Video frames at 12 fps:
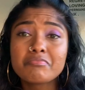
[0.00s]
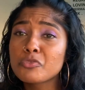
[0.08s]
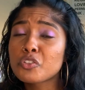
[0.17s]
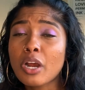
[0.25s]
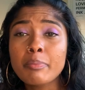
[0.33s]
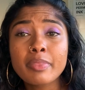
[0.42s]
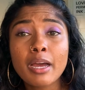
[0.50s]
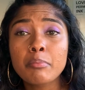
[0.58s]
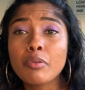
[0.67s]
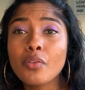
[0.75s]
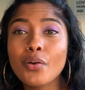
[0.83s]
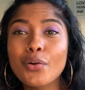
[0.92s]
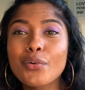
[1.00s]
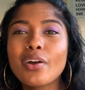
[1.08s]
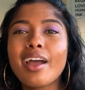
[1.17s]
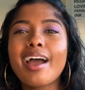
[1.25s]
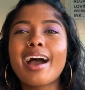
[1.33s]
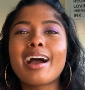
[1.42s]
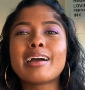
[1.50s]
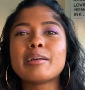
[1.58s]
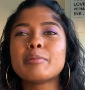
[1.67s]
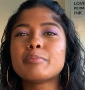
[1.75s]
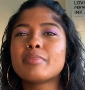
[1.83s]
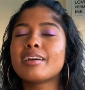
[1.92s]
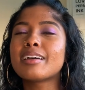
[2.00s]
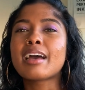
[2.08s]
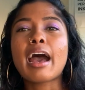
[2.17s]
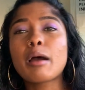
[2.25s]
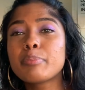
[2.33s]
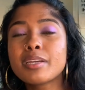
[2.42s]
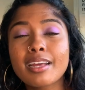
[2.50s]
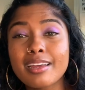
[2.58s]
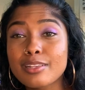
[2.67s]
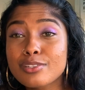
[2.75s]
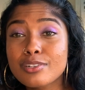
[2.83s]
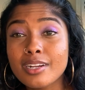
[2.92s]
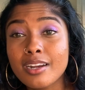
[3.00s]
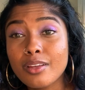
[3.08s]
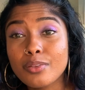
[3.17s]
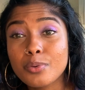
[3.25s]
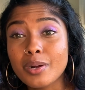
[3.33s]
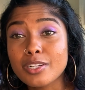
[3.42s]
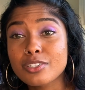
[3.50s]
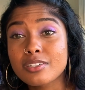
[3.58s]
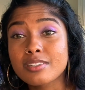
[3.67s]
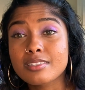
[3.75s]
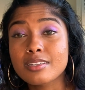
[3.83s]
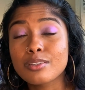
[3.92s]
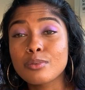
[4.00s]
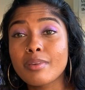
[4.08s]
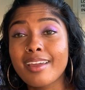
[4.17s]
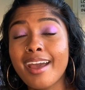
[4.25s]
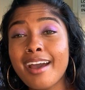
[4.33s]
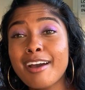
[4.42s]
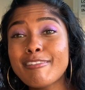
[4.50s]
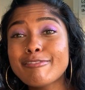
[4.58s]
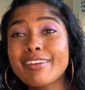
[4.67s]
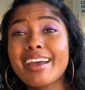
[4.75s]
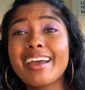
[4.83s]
Drop that below. I'm happy to answer any other questions that you may have,